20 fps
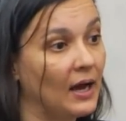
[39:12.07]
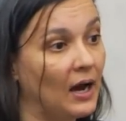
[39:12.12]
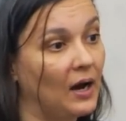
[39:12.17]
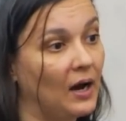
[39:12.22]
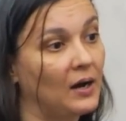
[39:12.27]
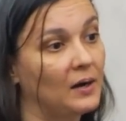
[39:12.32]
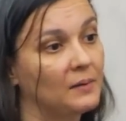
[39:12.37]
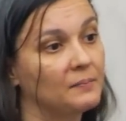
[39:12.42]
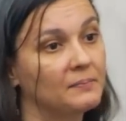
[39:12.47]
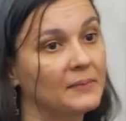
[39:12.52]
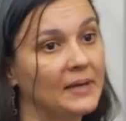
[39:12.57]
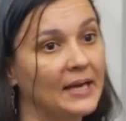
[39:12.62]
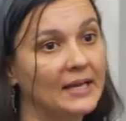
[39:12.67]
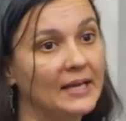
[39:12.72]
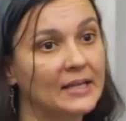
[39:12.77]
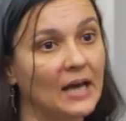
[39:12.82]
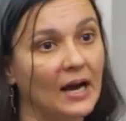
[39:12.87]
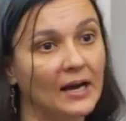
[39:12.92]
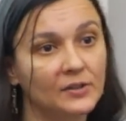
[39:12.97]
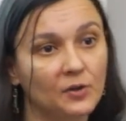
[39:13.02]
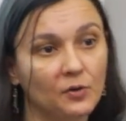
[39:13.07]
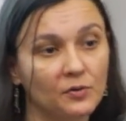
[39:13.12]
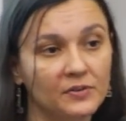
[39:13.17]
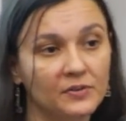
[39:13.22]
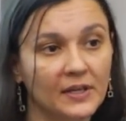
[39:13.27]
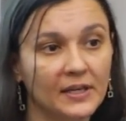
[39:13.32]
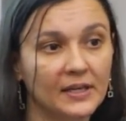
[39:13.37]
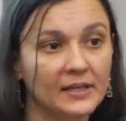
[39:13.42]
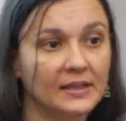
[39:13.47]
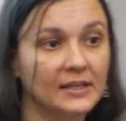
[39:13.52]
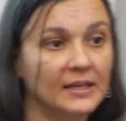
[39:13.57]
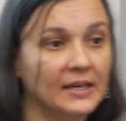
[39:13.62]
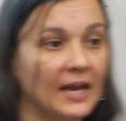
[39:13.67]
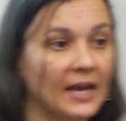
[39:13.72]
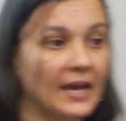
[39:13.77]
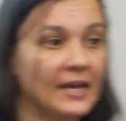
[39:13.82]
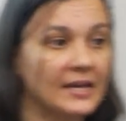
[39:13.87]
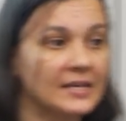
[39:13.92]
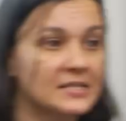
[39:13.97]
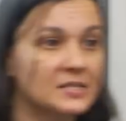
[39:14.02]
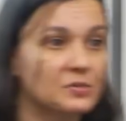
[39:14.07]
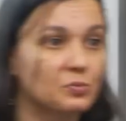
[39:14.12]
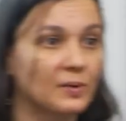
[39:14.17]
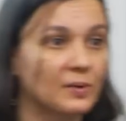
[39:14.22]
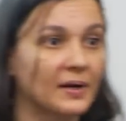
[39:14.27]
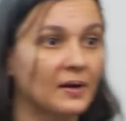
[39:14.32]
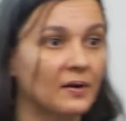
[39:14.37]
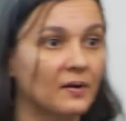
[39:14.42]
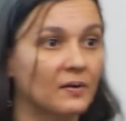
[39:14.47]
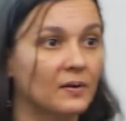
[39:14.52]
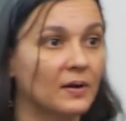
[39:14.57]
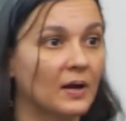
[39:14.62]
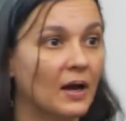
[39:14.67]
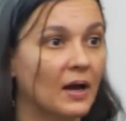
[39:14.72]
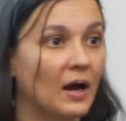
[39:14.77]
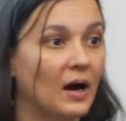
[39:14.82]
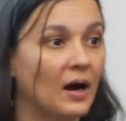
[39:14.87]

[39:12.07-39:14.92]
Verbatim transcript: I don't think it's a case where